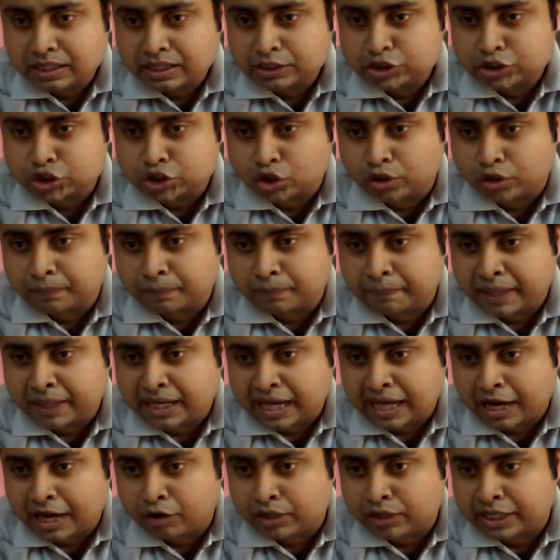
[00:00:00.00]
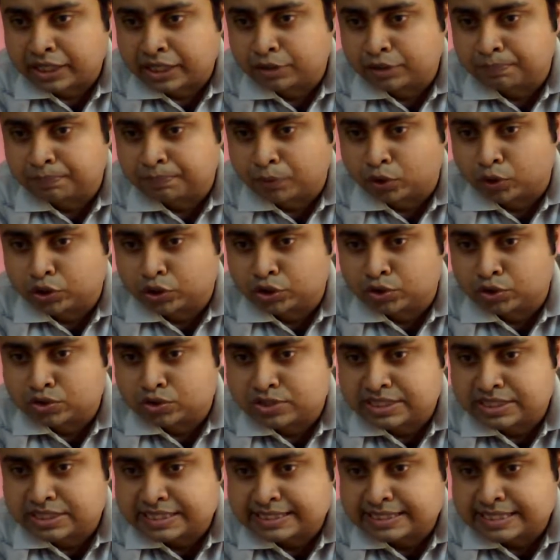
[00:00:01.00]
Shohampal, how can we
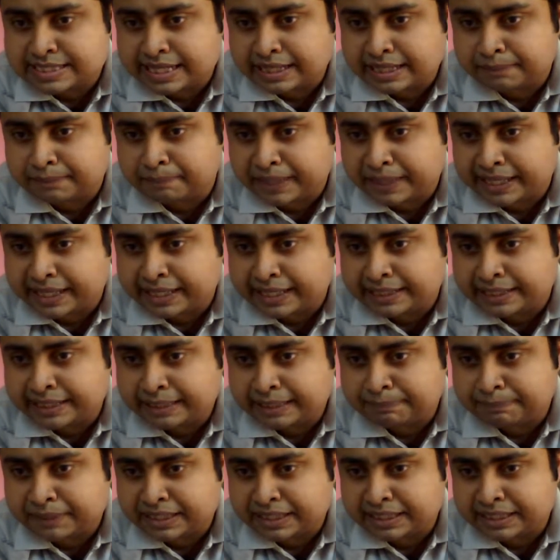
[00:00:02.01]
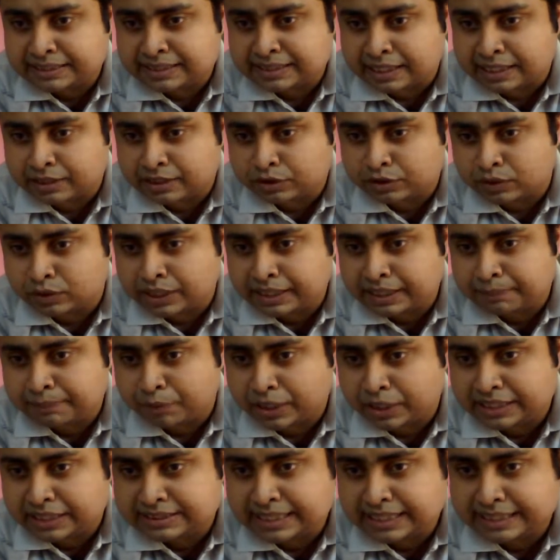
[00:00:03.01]
produce, detect, plain, electrically, circularly
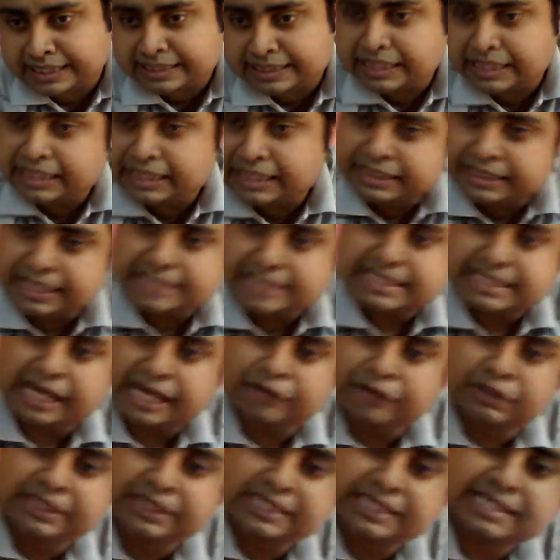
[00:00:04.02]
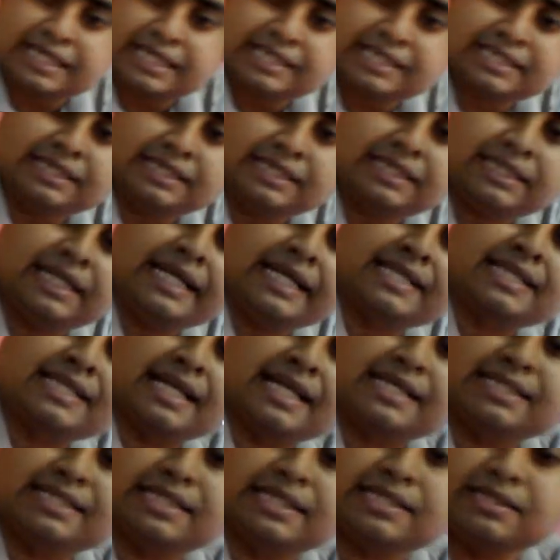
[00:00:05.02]
polarized light? Yes, I will discuss in the next
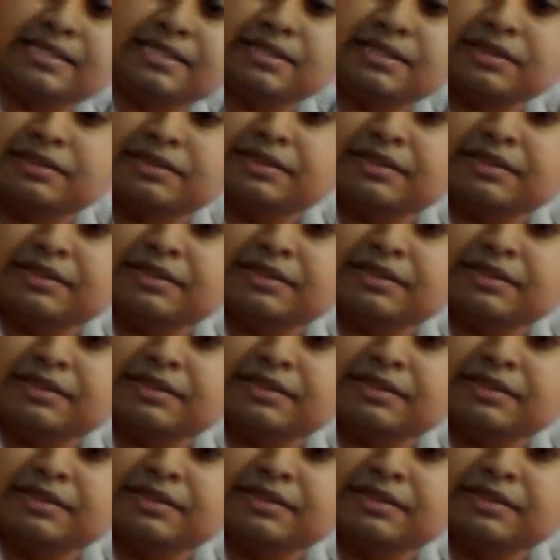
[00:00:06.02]
classes.